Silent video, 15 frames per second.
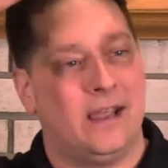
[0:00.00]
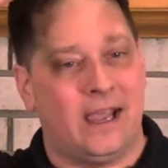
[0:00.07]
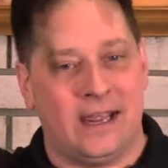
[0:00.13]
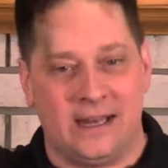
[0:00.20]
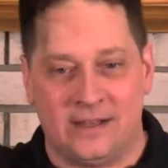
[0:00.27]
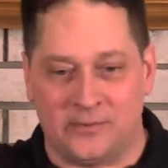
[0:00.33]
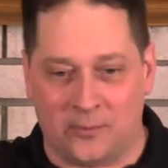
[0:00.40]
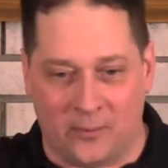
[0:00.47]

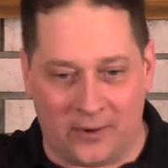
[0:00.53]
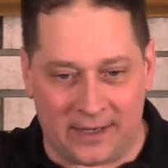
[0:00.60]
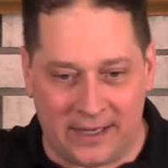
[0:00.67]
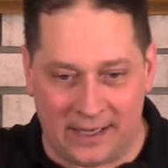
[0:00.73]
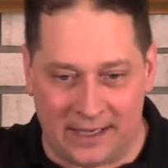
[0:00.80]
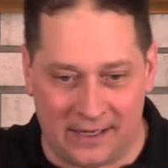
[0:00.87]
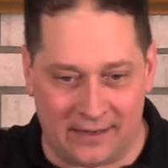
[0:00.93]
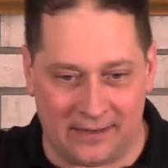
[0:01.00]
and he's
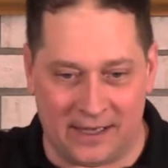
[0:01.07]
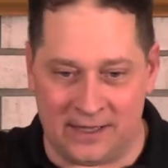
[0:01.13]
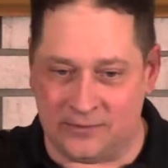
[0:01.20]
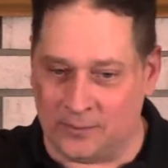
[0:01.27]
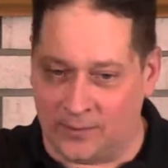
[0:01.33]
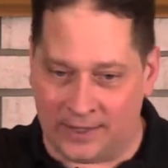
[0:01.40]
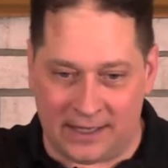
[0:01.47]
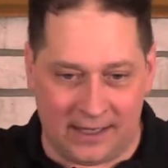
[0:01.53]
working, in, he's
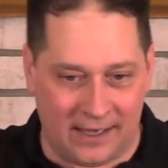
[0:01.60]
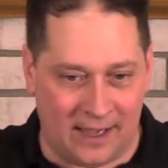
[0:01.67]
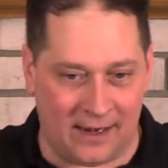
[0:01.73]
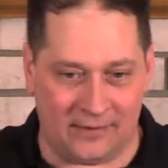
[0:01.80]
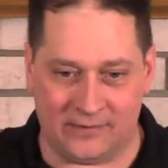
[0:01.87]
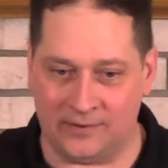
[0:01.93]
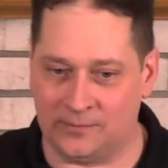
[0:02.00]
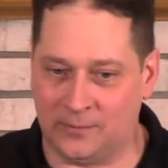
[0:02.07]
working on
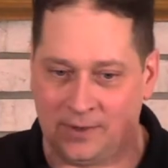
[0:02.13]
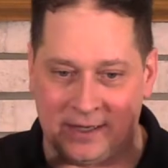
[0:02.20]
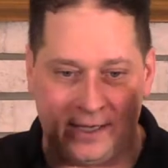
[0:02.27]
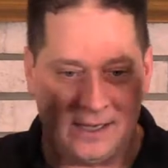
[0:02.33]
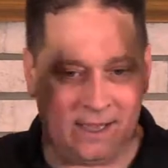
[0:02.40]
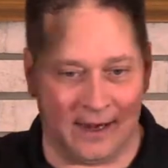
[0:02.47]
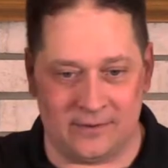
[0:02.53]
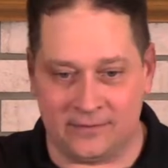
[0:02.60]
us, he's
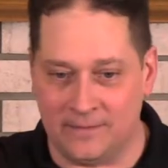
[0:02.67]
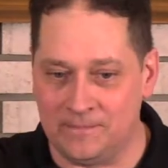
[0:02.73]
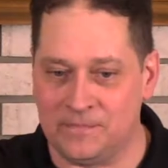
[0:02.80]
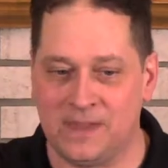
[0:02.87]
working on us.